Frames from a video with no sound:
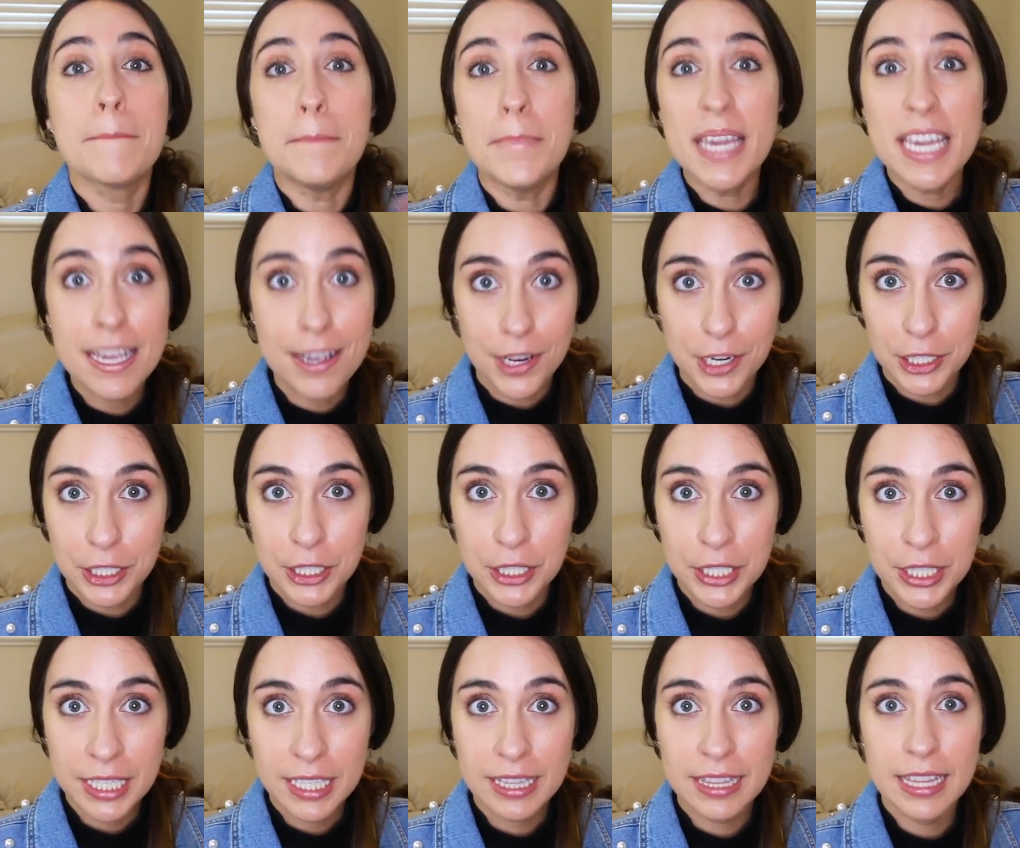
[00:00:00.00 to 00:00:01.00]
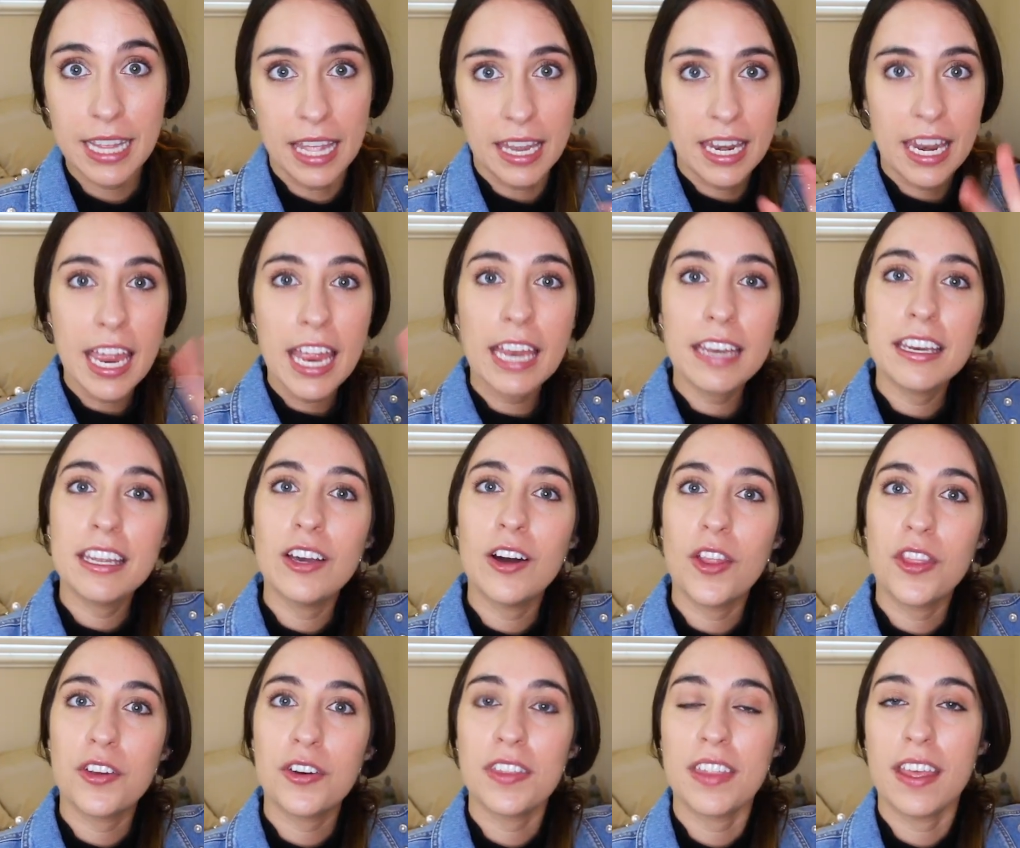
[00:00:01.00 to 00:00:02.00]
bigger than any
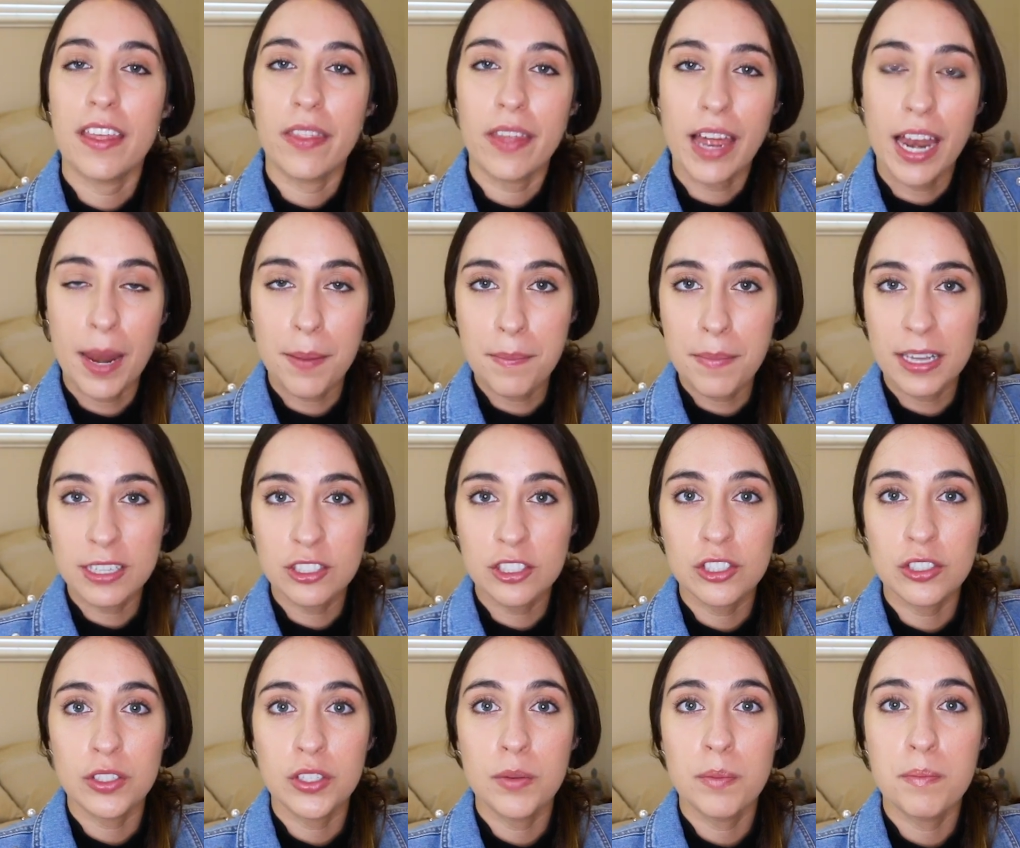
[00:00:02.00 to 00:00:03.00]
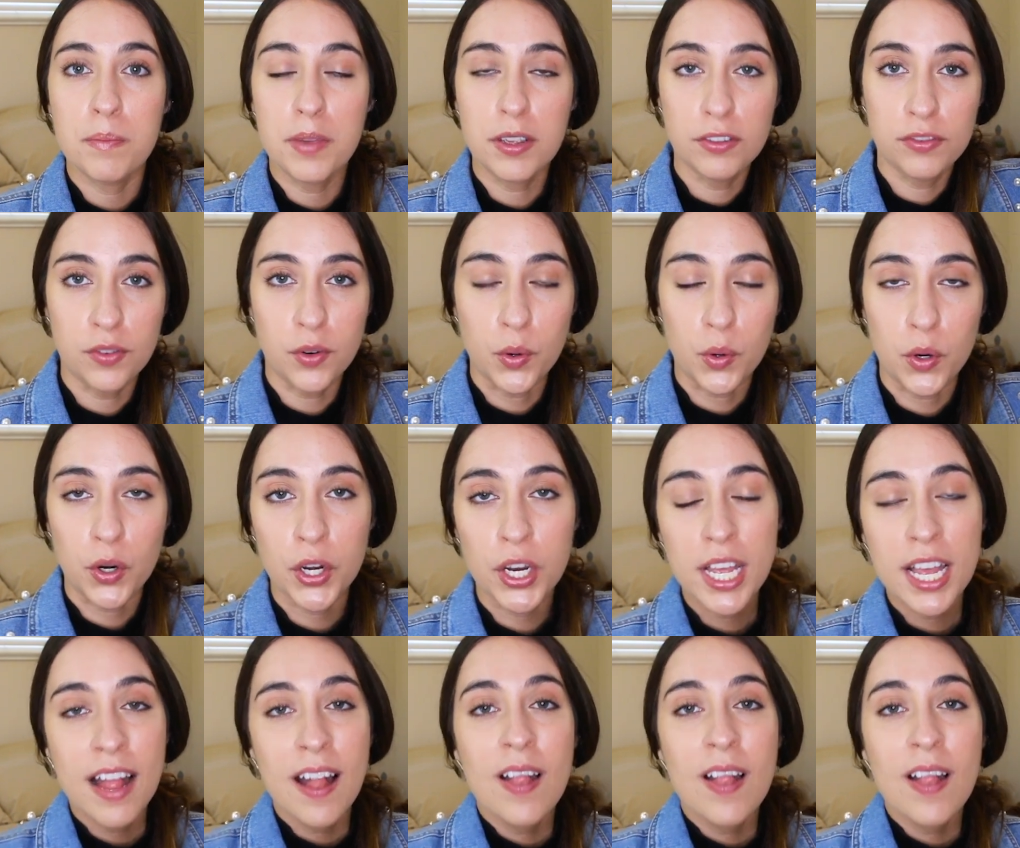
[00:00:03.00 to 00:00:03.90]
other that I mentioned before.